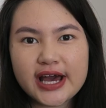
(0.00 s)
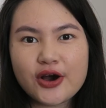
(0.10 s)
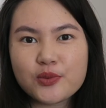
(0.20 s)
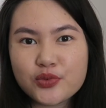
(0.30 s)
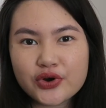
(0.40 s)

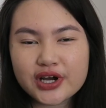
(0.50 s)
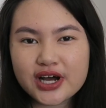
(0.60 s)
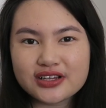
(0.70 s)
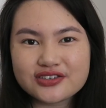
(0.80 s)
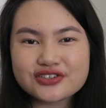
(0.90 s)
out more
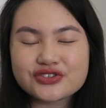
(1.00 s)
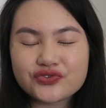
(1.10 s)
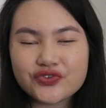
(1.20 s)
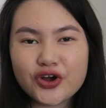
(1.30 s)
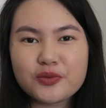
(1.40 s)
colors
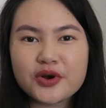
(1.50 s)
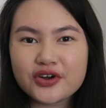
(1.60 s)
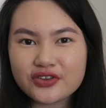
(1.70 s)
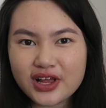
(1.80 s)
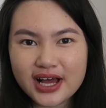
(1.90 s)
from
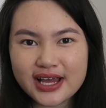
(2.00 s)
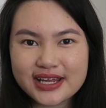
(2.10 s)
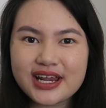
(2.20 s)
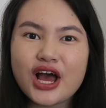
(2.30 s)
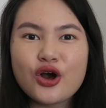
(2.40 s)
her
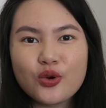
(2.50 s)
line.